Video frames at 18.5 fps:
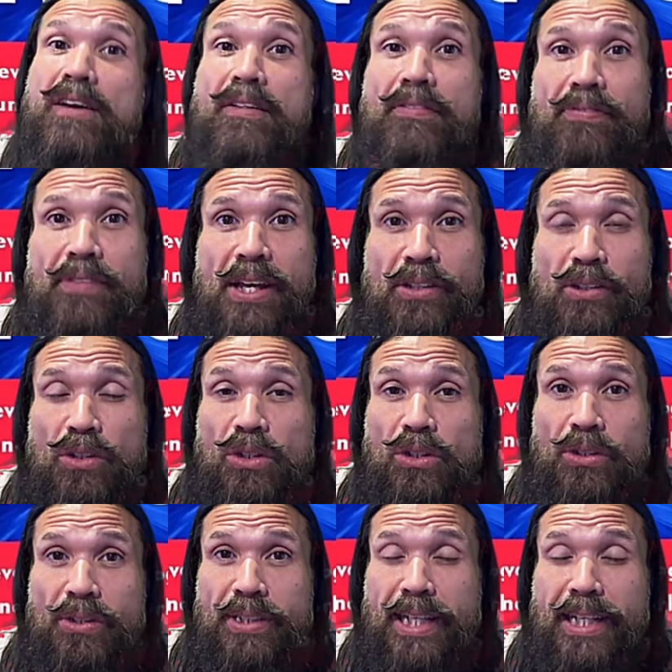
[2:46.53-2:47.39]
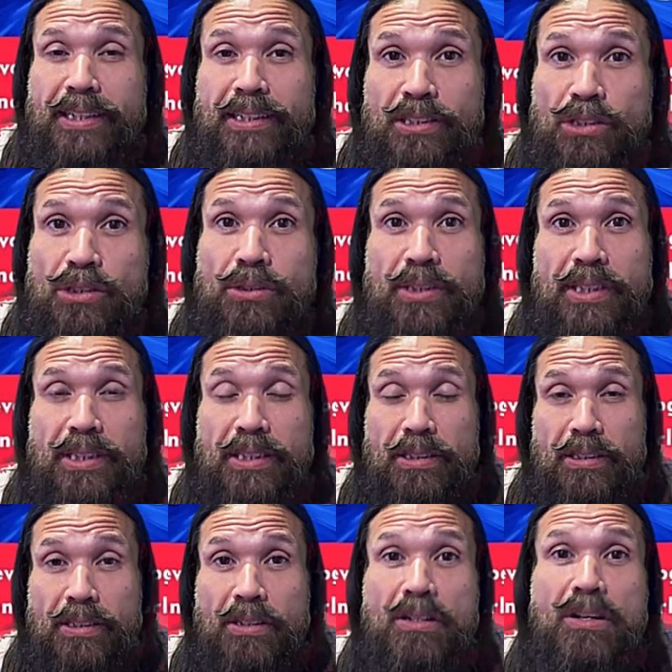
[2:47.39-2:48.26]
that you create a
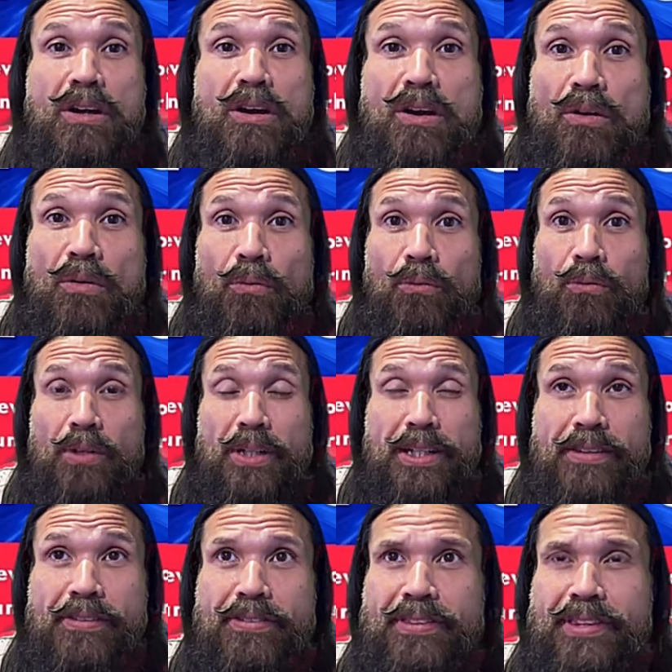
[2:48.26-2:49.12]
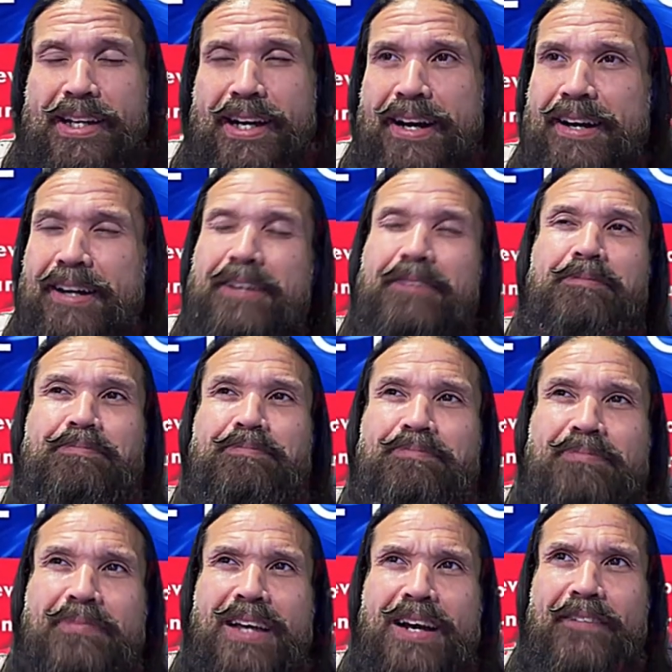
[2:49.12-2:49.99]
trigger with
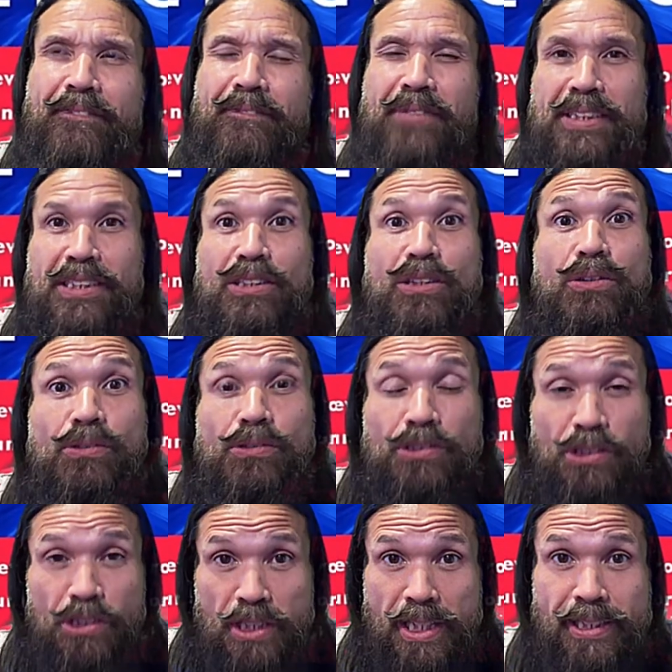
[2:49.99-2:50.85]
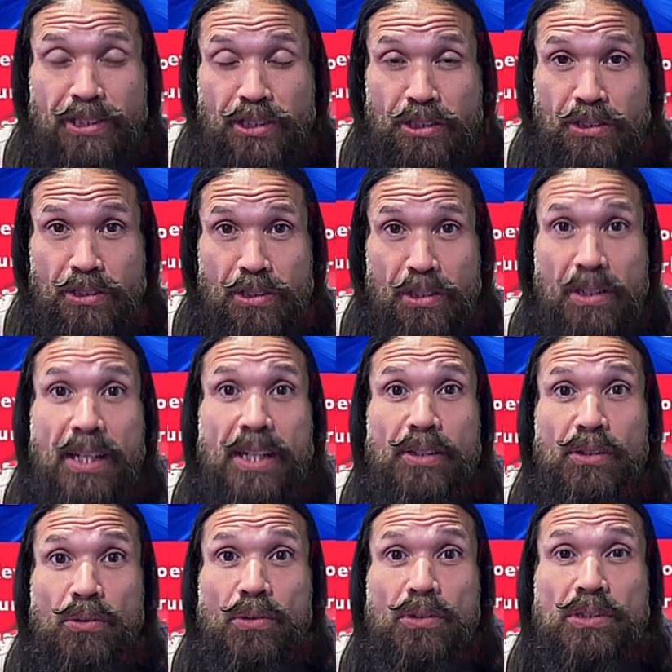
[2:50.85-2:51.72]
a physical gesture in
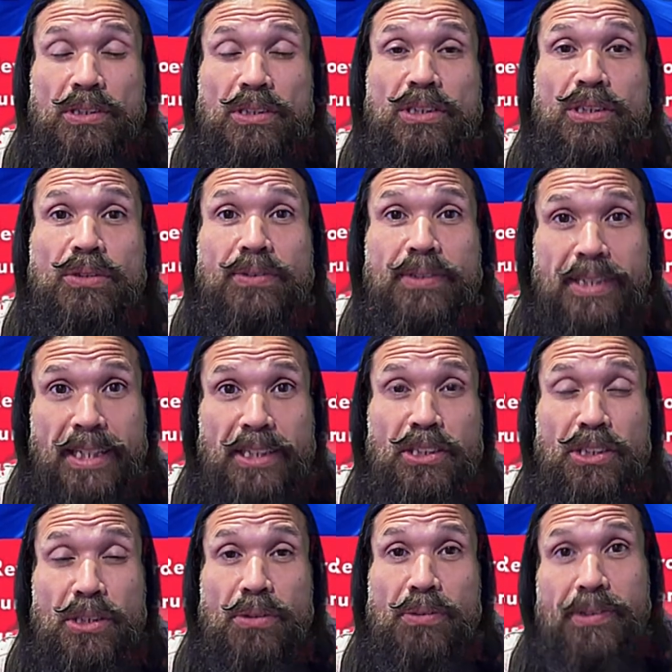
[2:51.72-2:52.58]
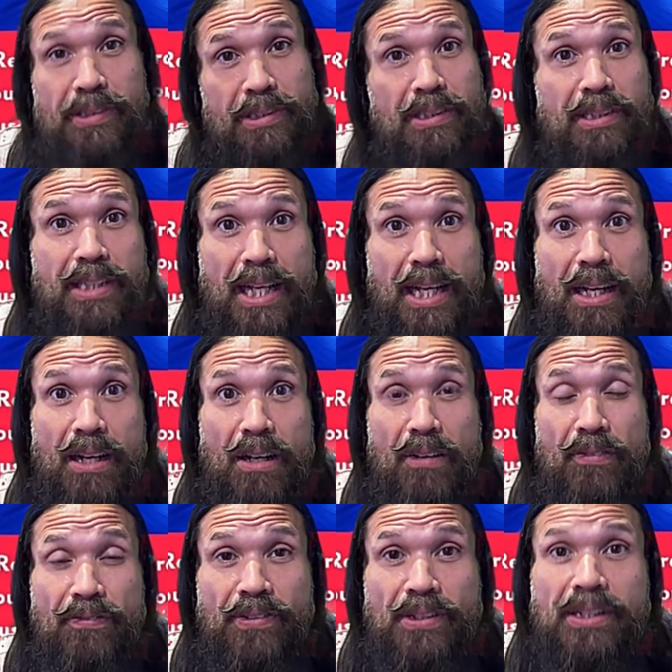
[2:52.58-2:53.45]
order to get you into that
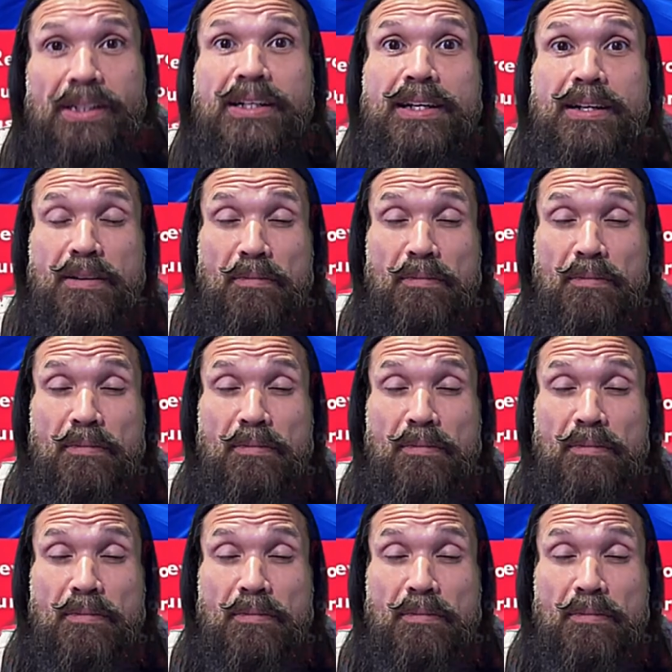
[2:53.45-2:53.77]
alpha